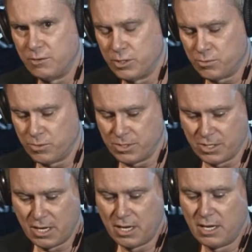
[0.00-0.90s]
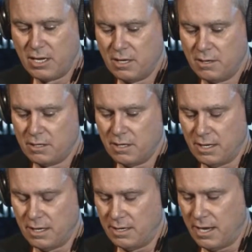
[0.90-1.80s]
which was
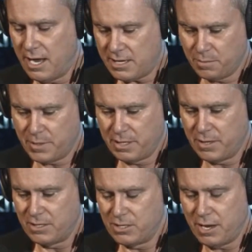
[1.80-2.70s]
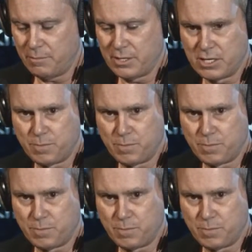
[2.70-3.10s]
occupied by the Japanese,